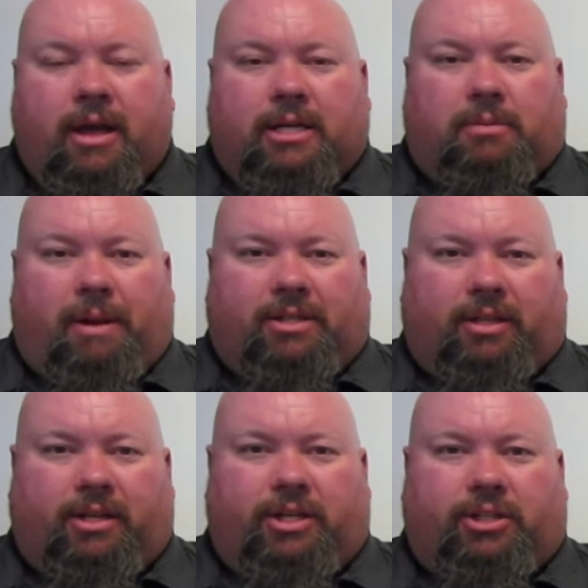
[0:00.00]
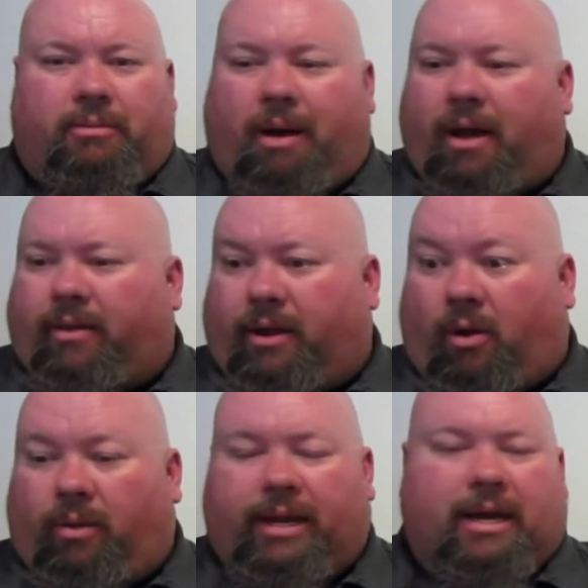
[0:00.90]
special edition model that
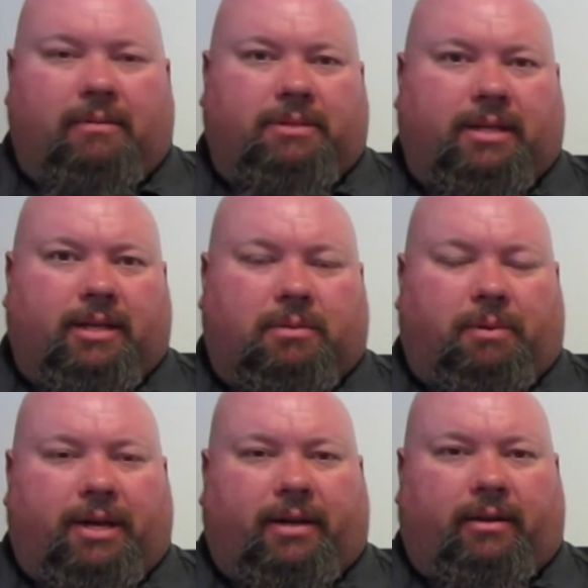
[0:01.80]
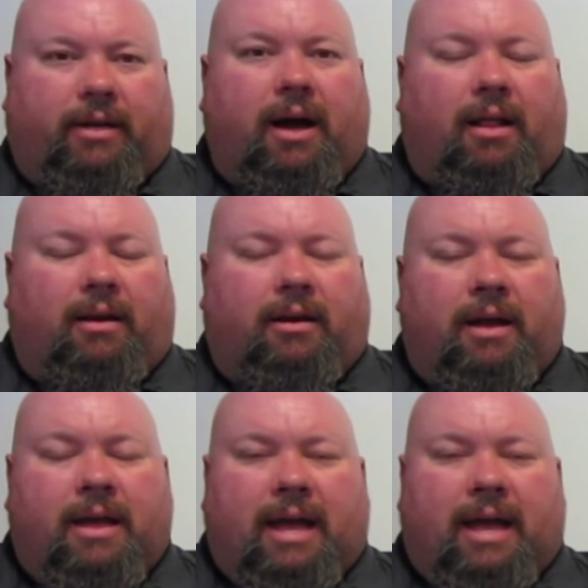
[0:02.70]
only comes in this particular color,